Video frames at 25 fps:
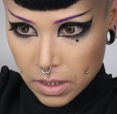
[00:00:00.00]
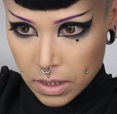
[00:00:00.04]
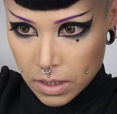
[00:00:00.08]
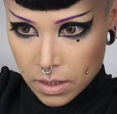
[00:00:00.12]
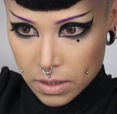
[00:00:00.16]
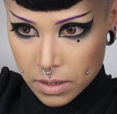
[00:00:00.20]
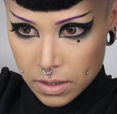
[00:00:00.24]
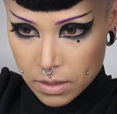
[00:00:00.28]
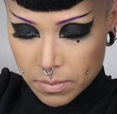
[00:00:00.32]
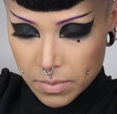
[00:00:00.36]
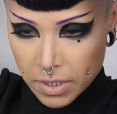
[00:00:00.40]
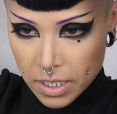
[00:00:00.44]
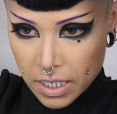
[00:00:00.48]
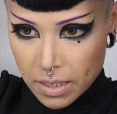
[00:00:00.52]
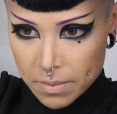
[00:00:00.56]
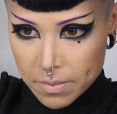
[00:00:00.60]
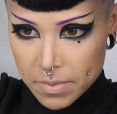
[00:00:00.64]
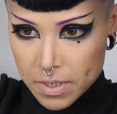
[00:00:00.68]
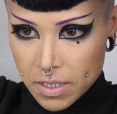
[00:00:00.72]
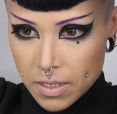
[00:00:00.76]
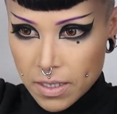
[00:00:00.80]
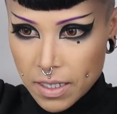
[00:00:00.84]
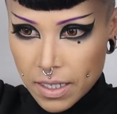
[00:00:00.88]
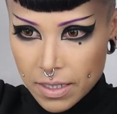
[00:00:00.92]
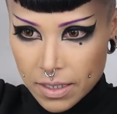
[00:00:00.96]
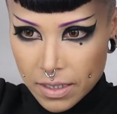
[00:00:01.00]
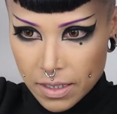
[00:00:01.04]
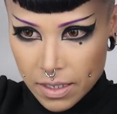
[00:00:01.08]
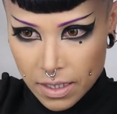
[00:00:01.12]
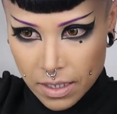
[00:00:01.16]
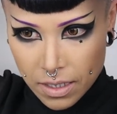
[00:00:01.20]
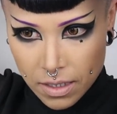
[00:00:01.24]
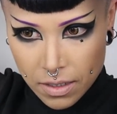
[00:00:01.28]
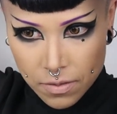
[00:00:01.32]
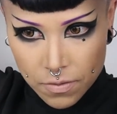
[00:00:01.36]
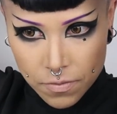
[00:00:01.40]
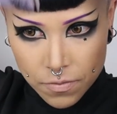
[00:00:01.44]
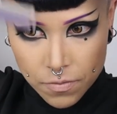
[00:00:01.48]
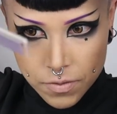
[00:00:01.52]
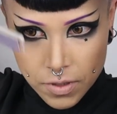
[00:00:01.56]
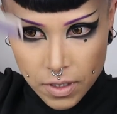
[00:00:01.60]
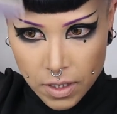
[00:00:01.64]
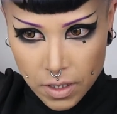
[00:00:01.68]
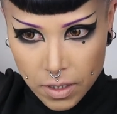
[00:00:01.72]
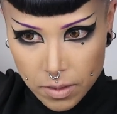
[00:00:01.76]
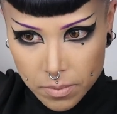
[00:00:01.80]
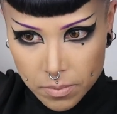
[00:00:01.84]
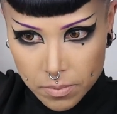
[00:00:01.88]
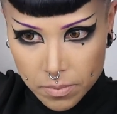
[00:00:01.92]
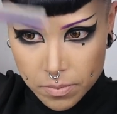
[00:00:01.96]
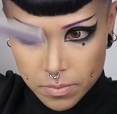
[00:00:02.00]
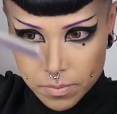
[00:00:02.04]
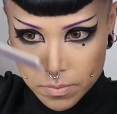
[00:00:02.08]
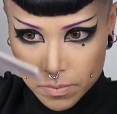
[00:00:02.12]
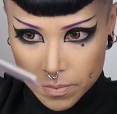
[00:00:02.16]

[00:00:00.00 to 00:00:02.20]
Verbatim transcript: Sometimes you kind of have um,